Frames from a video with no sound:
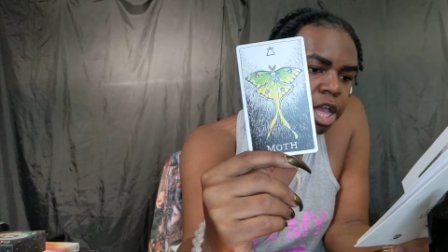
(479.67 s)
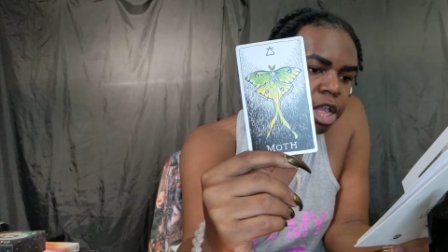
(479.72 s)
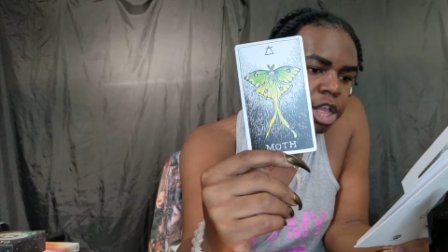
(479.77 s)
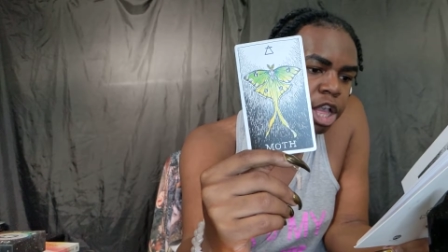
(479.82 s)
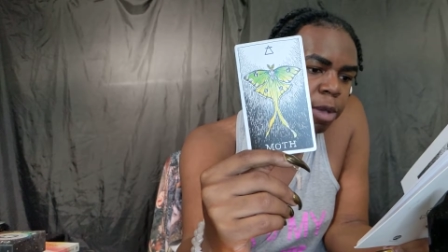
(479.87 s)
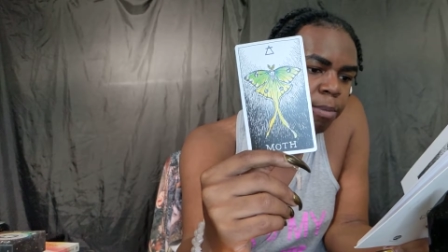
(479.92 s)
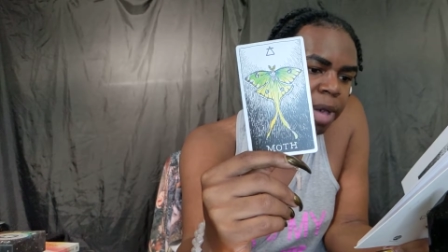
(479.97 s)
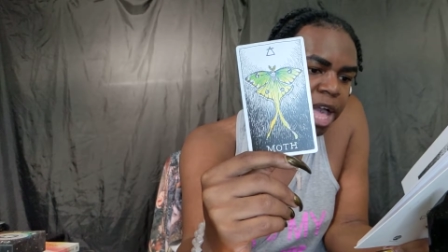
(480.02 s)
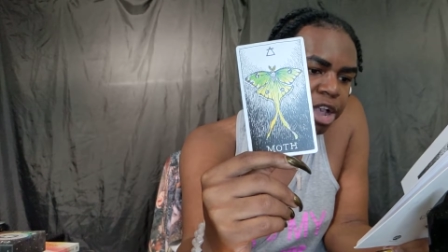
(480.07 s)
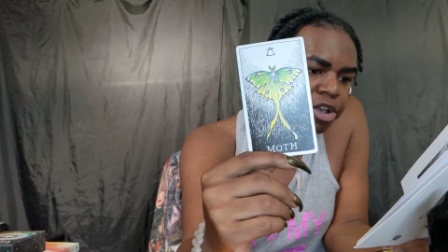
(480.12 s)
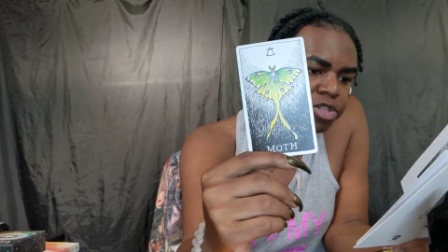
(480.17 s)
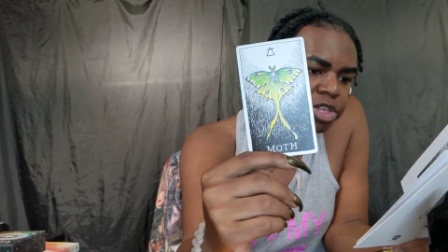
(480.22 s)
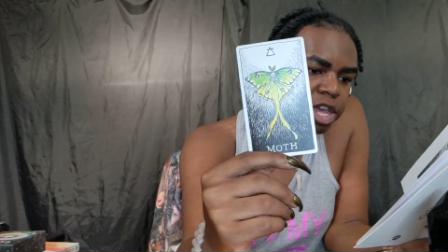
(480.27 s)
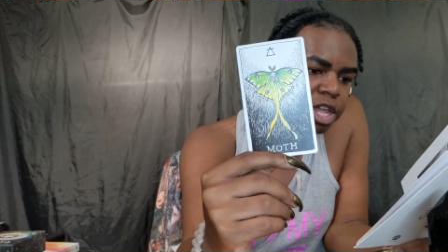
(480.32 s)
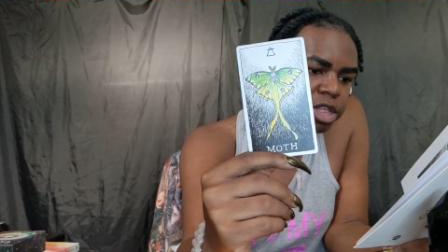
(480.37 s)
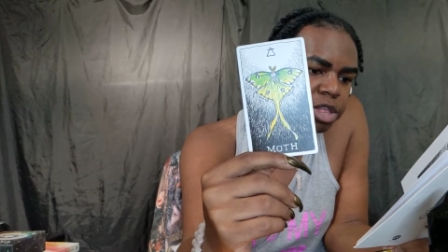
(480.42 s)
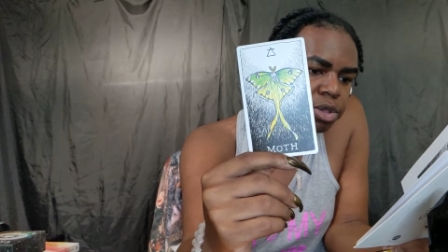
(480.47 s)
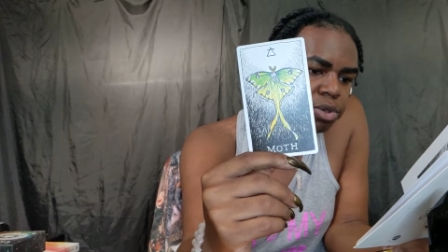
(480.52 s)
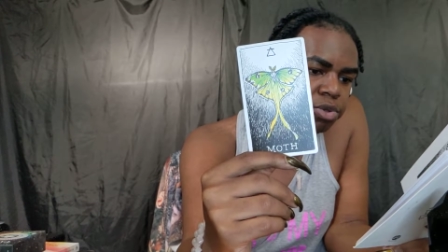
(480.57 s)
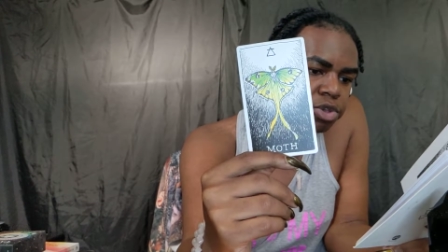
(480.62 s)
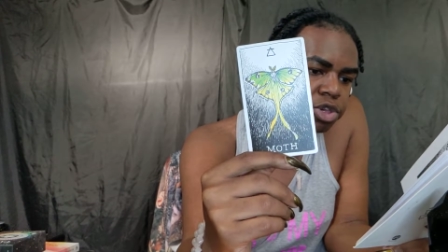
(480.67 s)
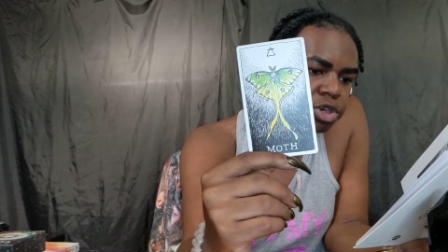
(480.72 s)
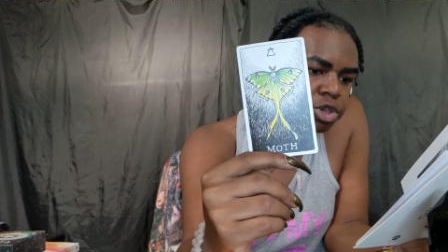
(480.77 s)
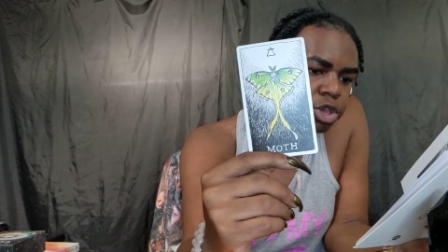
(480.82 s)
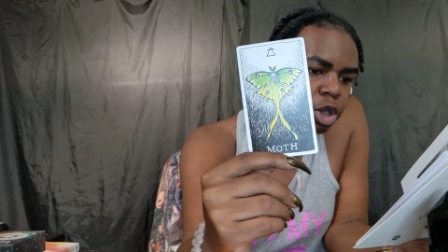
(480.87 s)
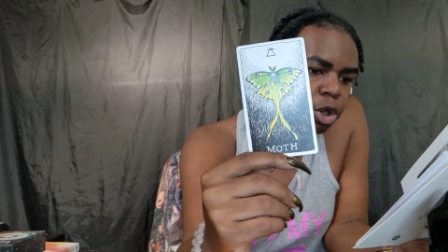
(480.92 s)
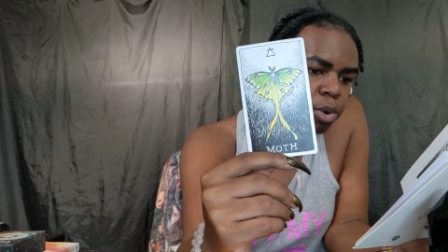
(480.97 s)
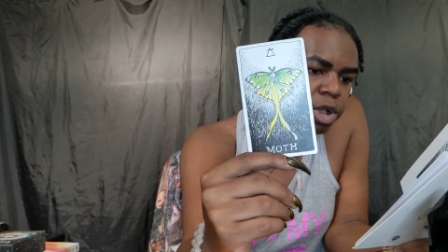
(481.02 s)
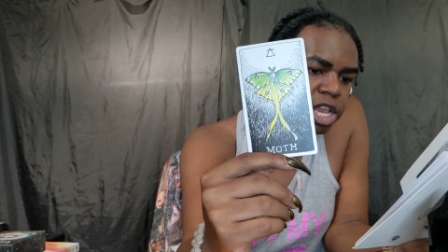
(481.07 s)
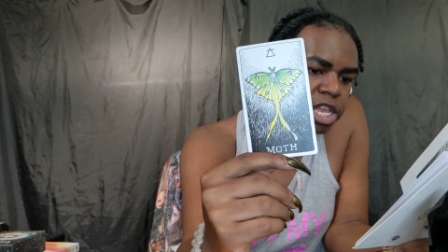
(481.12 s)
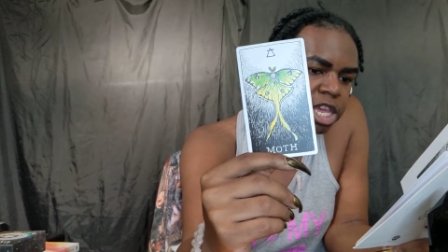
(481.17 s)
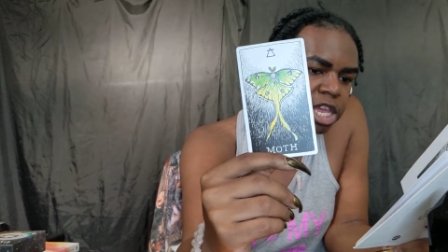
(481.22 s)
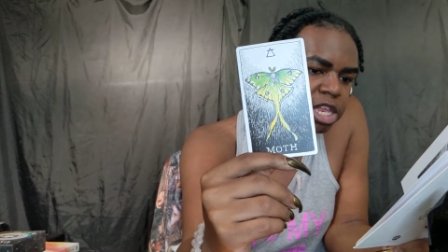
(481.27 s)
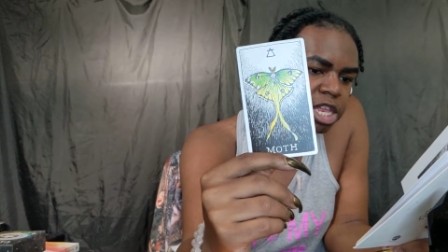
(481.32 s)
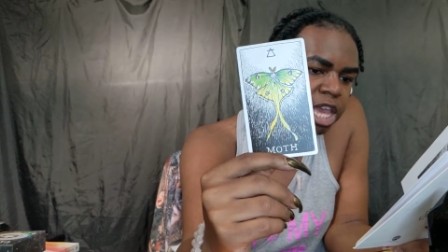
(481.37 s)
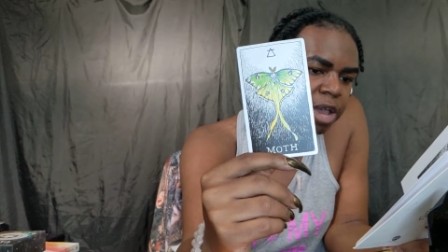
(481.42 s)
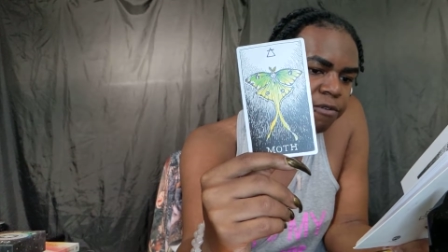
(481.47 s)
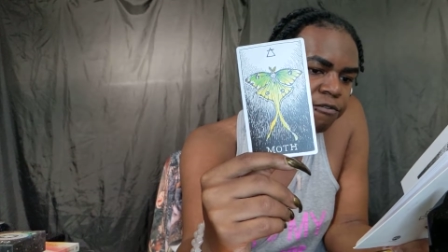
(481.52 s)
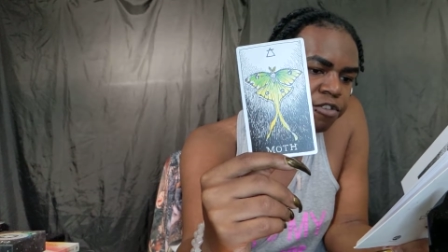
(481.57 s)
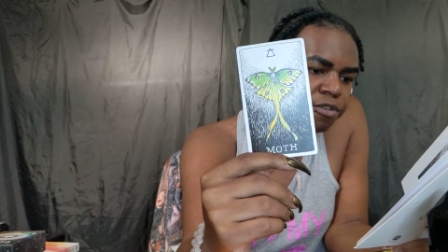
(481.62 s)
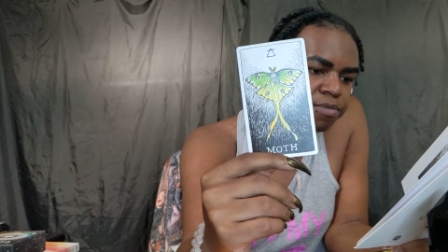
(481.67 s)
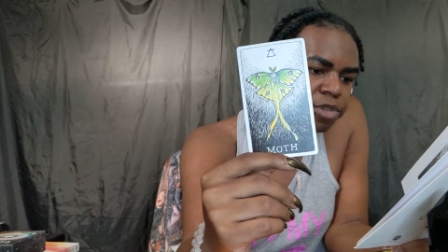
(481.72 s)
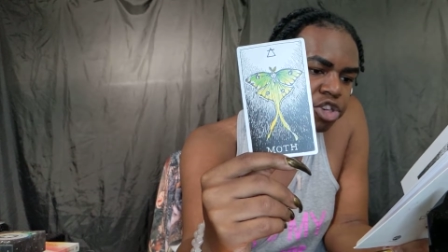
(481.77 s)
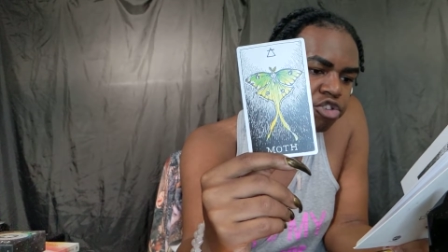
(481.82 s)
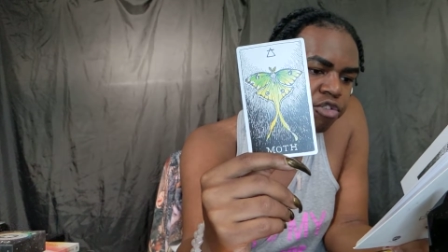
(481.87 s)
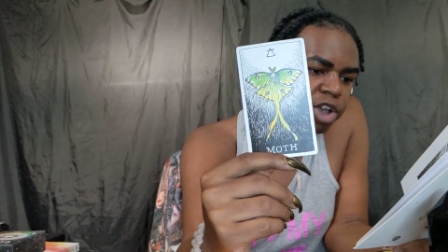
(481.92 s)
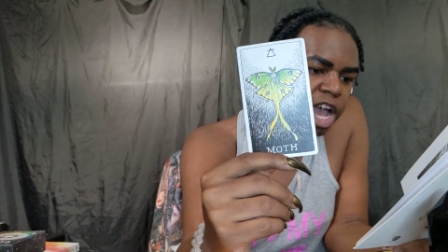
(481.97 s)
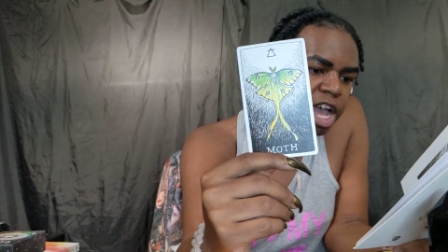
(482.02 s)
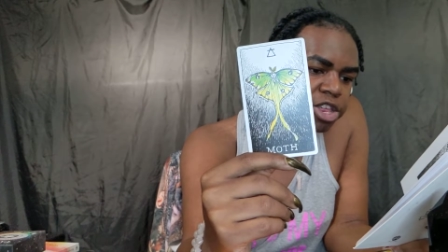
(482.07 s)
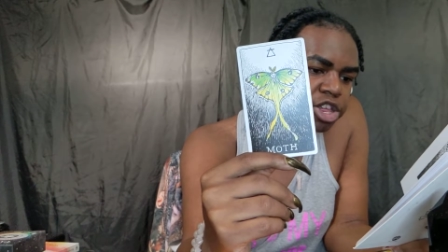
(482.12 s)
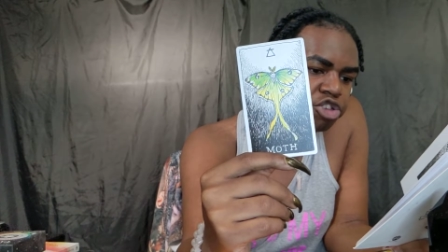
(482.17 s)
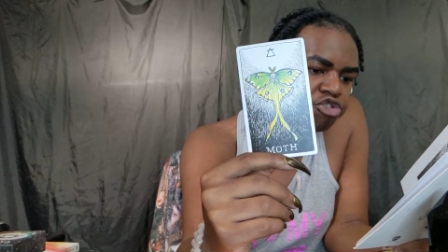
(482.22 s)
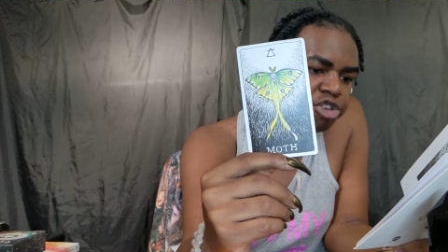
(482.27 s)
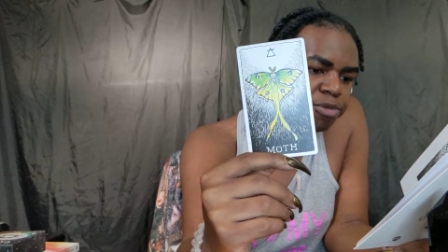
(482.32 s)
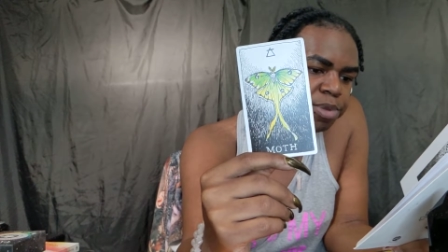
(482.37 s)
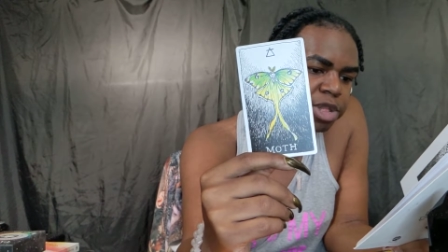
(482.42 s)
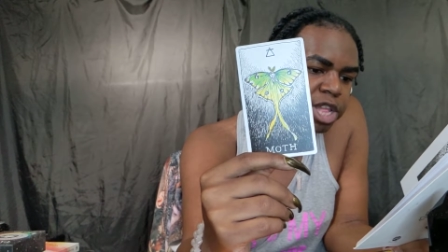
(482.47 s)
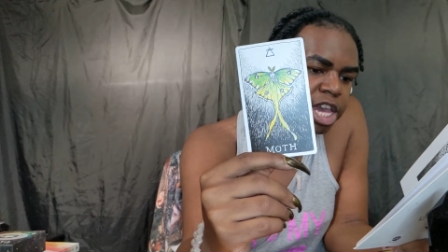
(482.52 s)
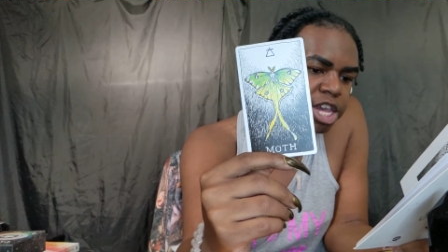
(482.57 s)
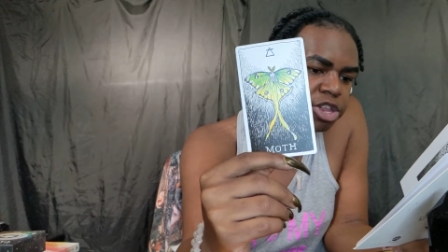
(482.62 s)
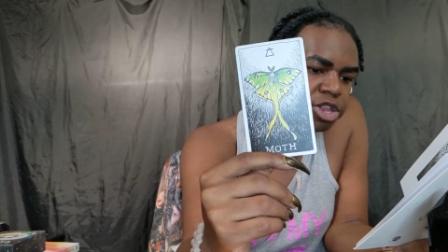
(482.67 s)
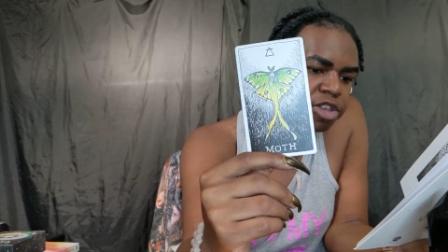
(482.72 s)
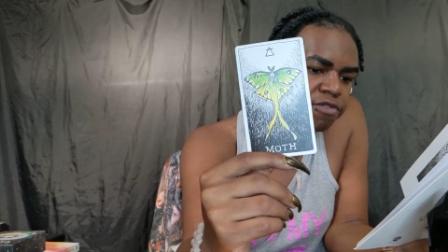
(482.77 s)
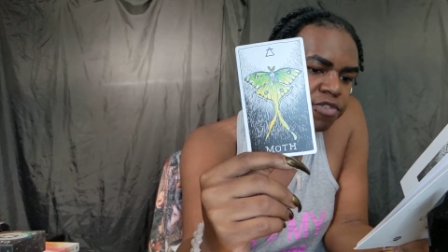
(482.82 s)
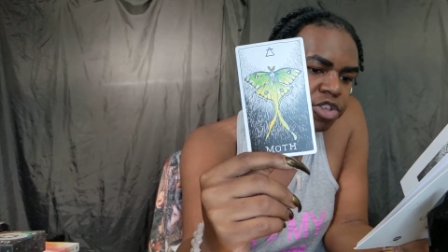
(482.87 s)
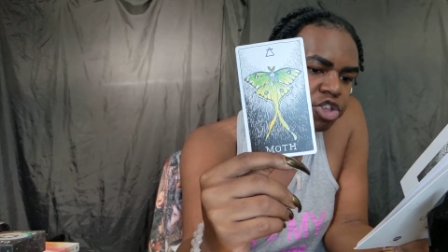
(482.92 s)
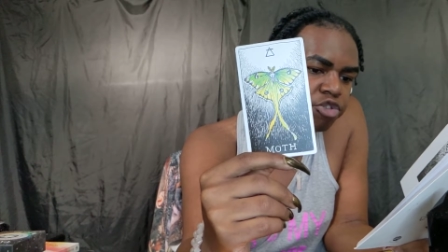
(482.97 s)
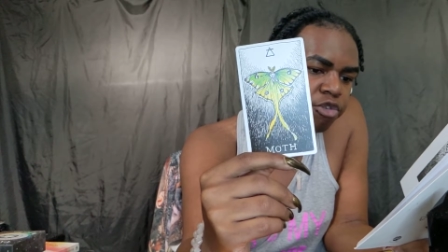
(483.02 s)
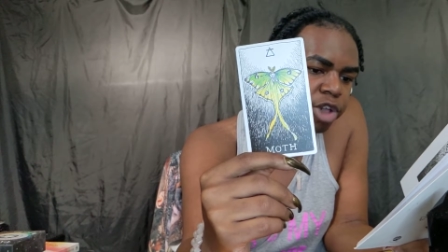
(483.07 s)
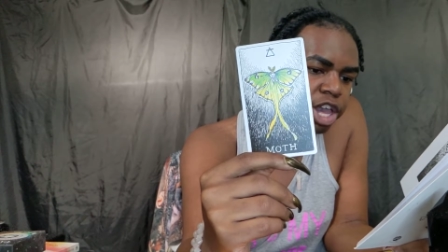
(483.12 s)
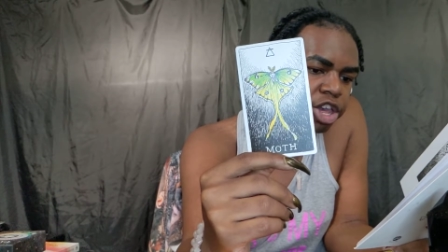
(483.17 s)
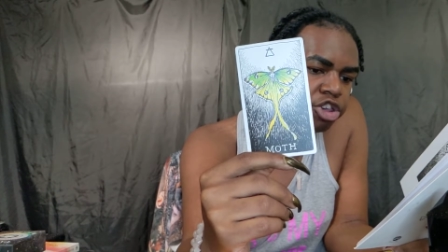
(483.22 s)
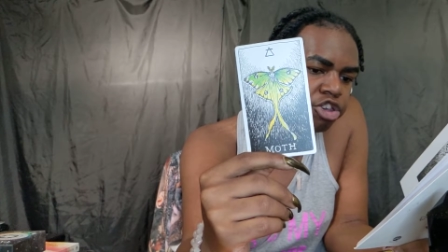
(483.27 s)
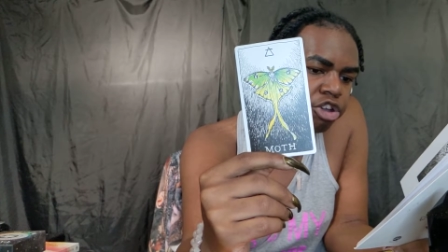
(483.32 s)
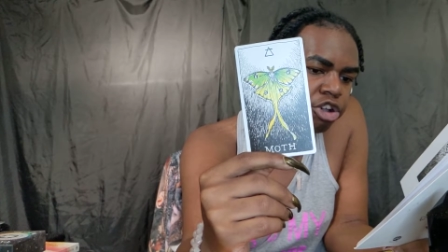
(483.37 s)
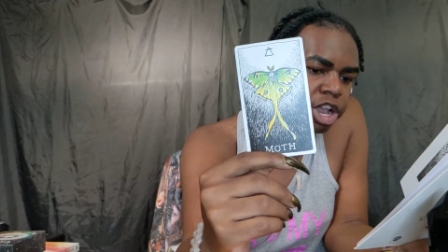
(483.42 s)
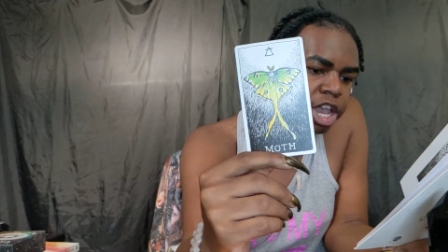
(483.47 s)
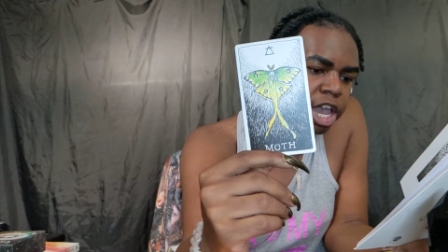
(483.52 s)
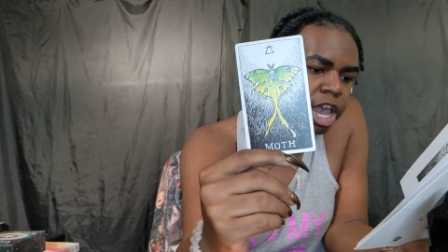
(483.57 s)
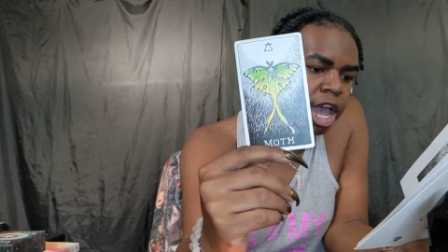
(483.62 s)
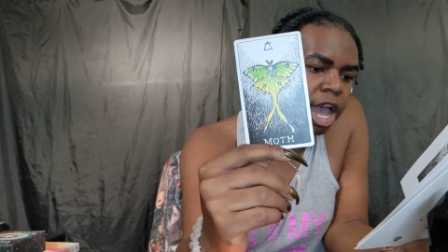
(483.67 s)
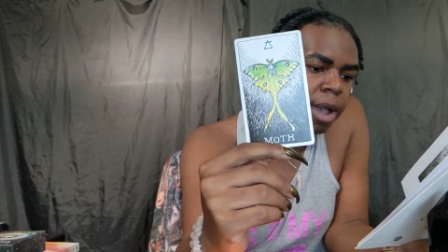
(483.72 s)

No matter the illusion, no one is exempt from the trials and tribulations of this great journey.